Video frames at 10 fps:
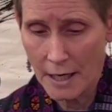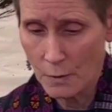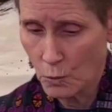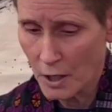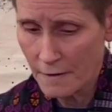
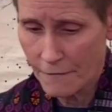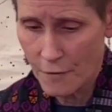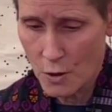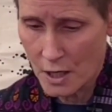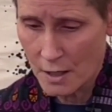in one
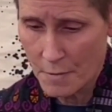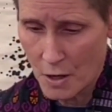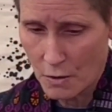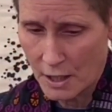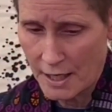
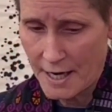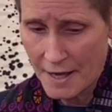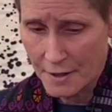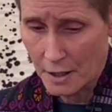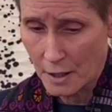form or
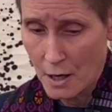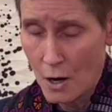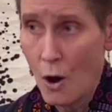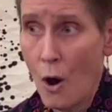another,